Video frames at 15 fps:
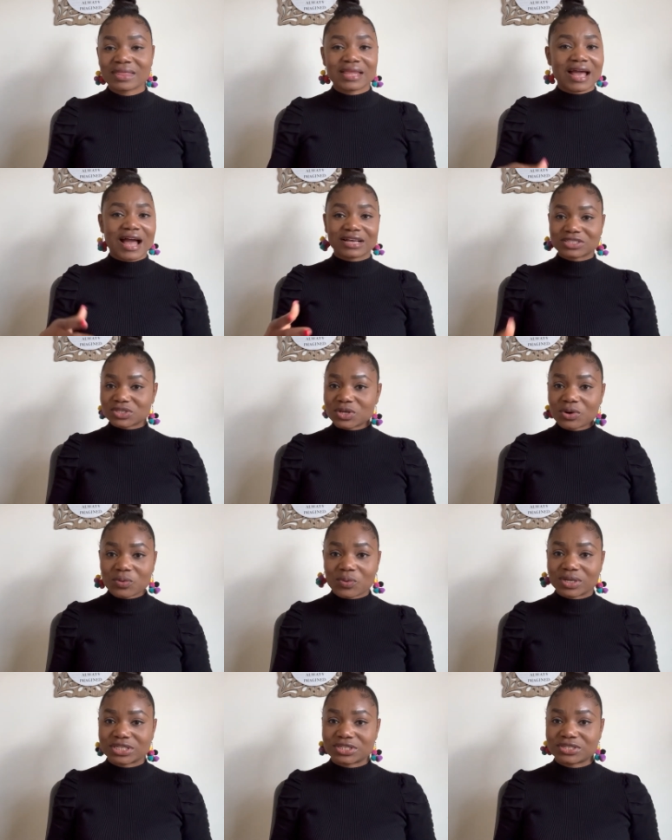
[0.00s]
ask your
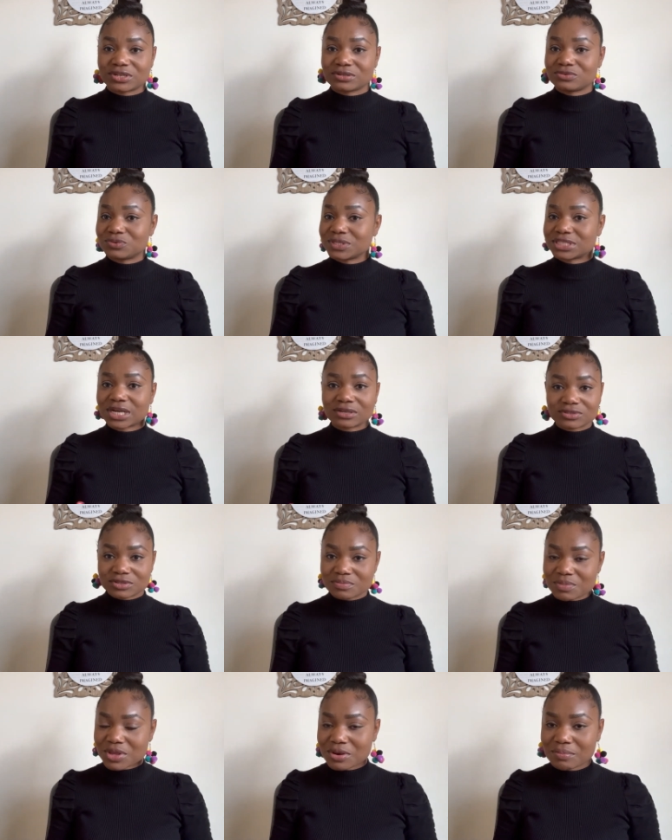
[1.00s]
question, reach out to
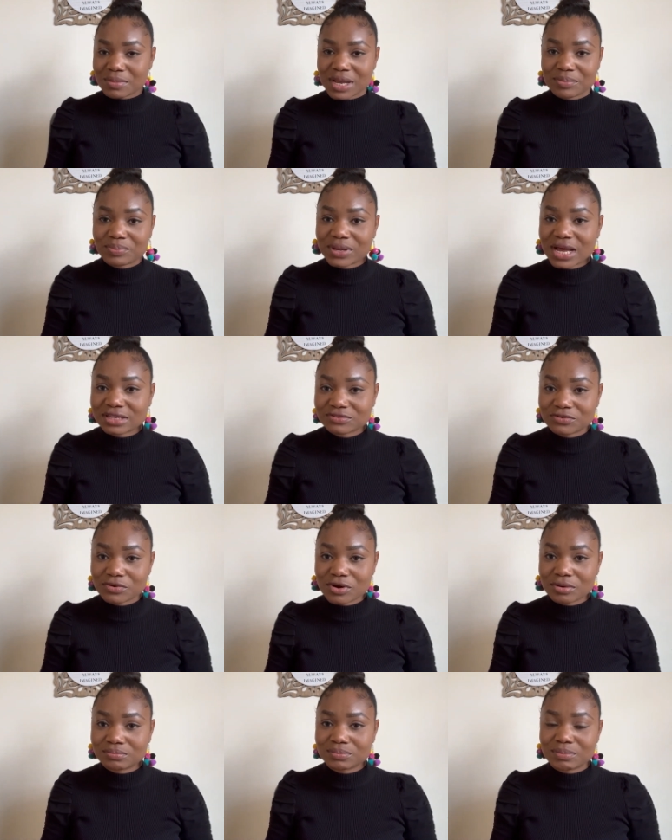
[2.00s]
me on my
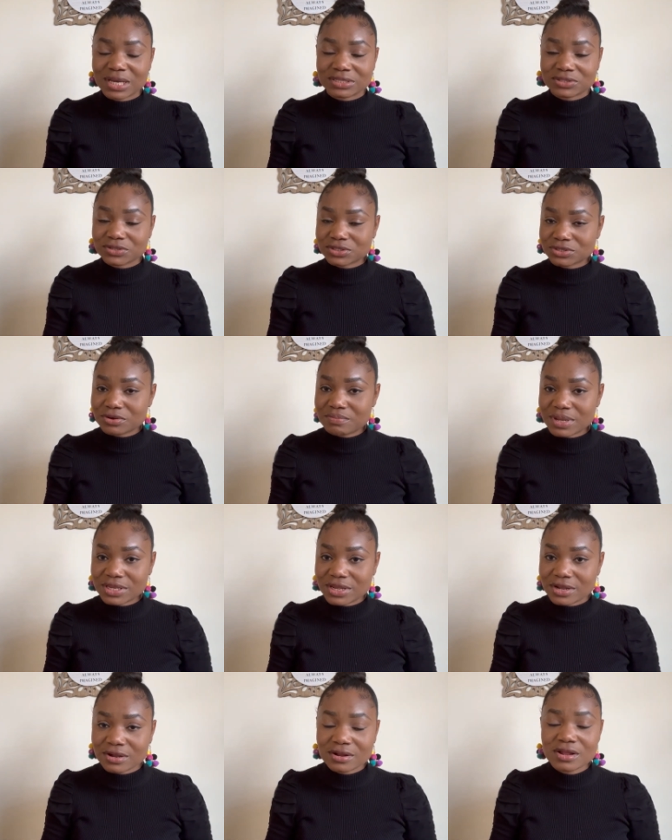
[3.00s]
platform, my social
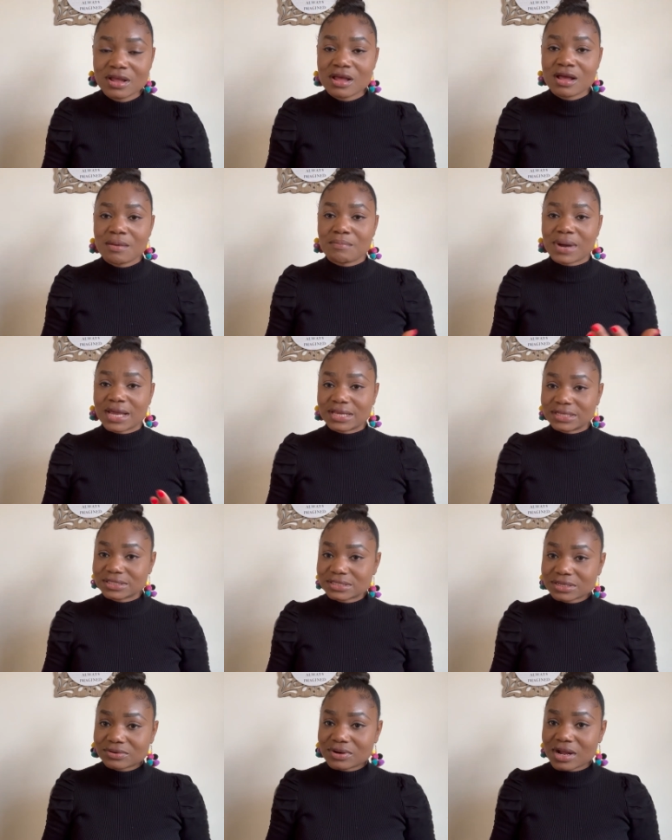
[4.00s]
media, my
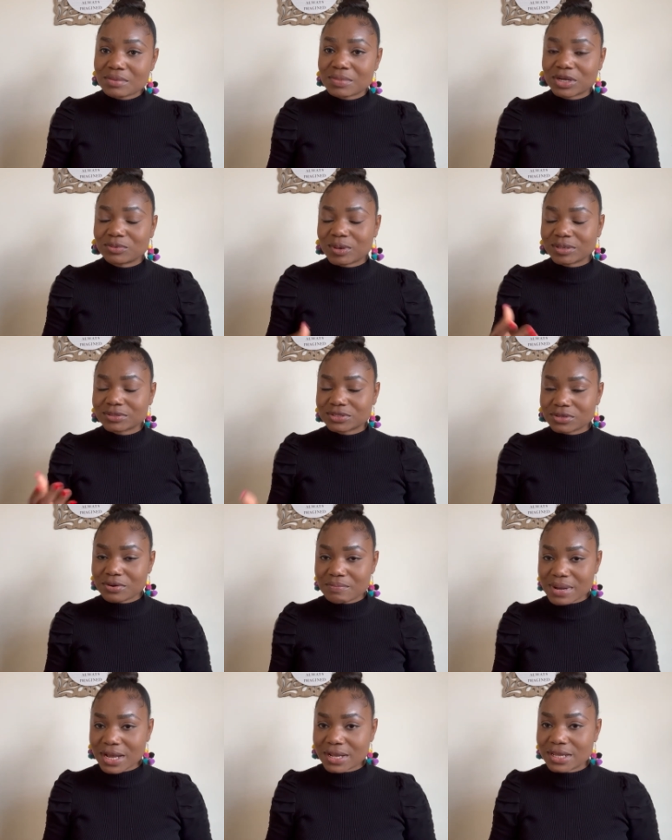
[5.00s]
Instagram, and also
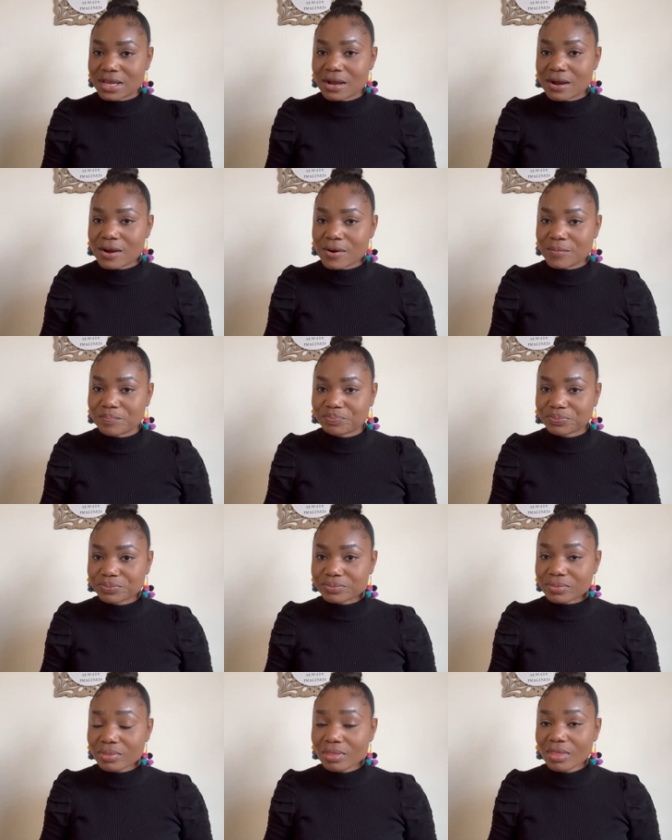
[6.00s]
my
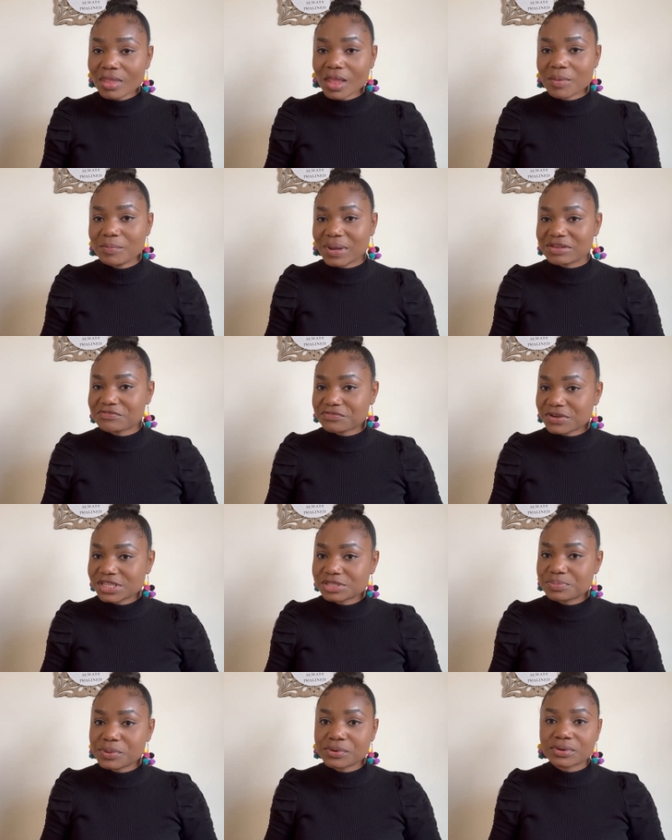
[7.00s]

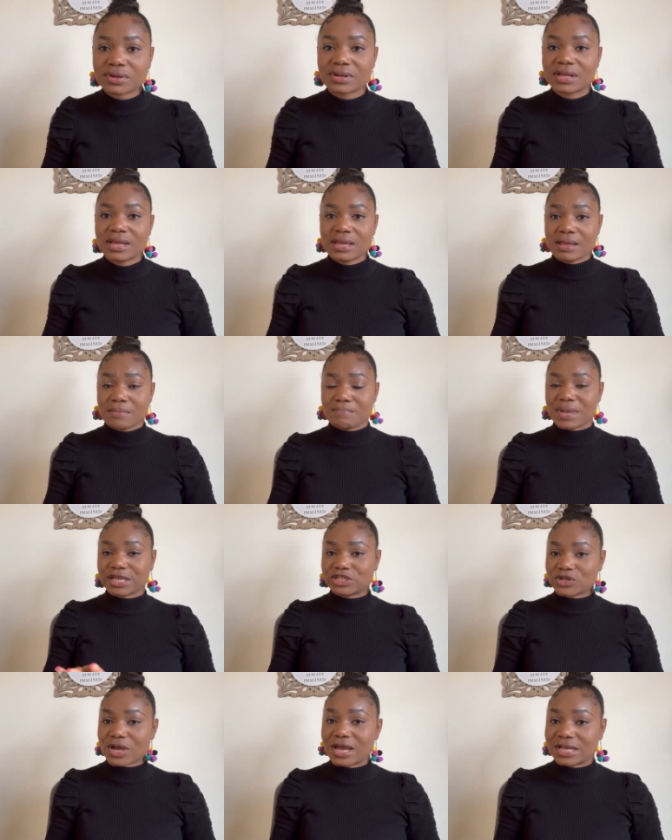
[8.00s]
Facebook. Make
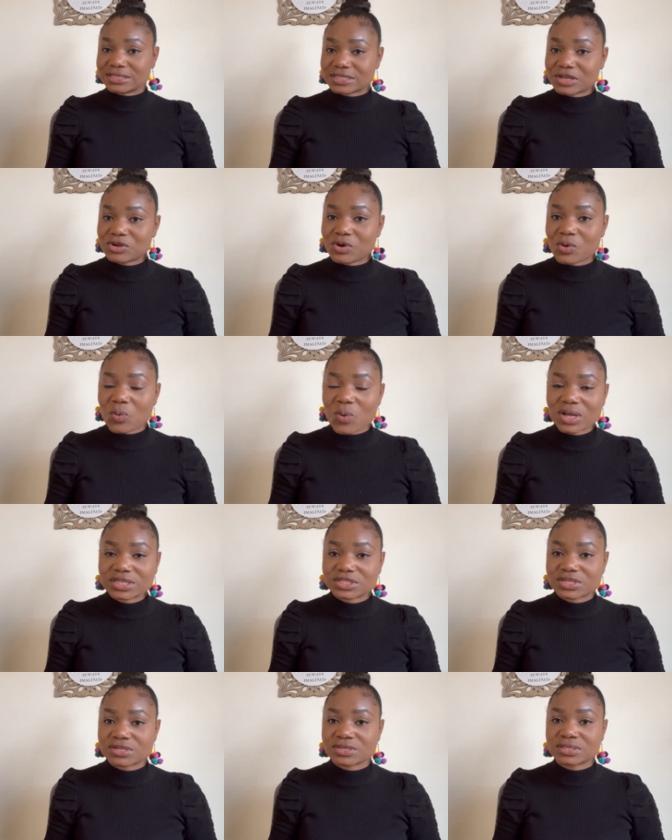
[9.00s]
sure I answer your
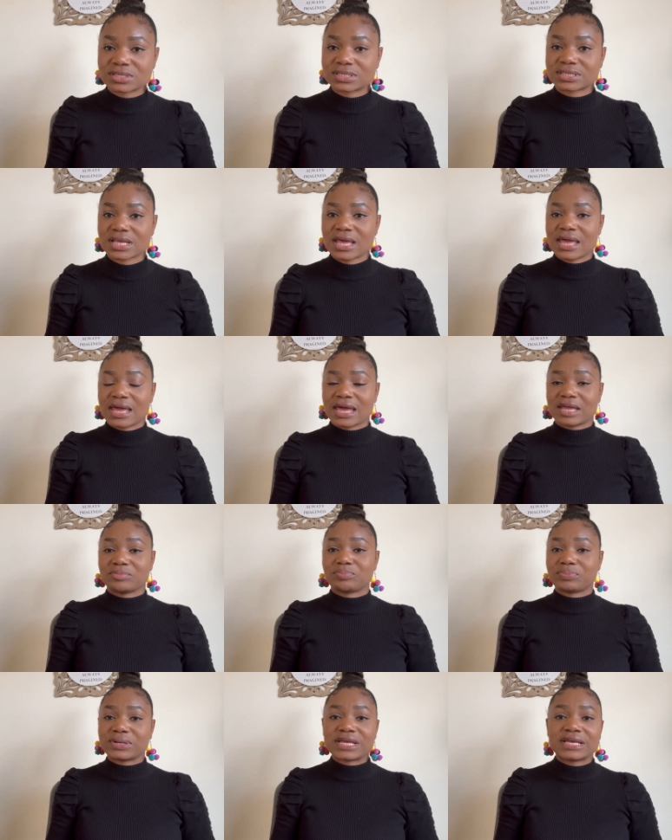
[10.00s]
questions. And
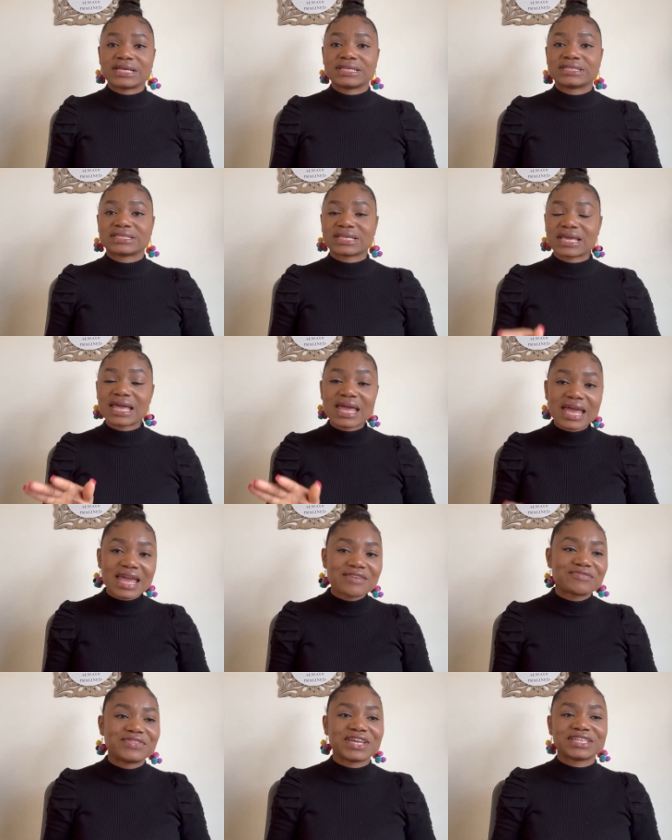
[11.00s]
please,
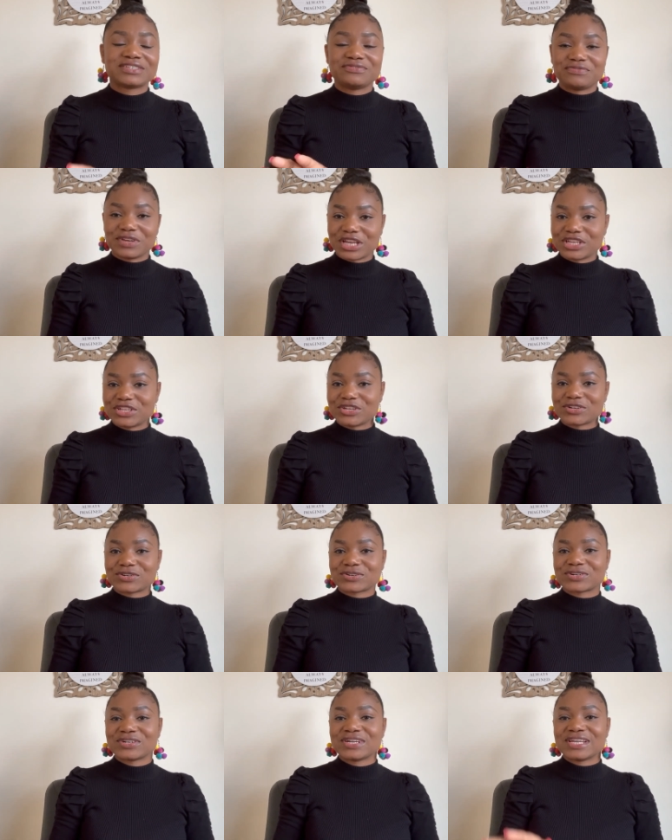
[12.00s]
if this video
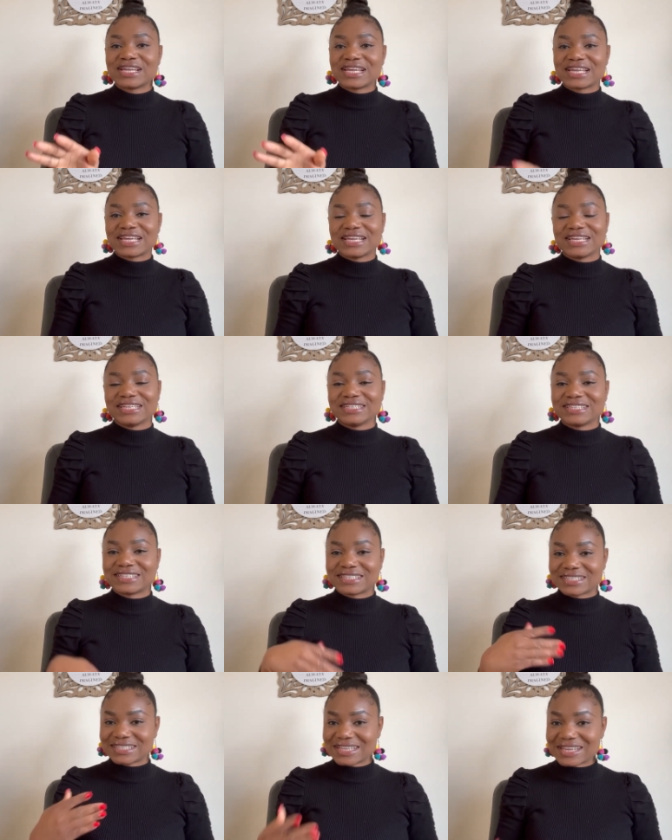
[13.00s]
is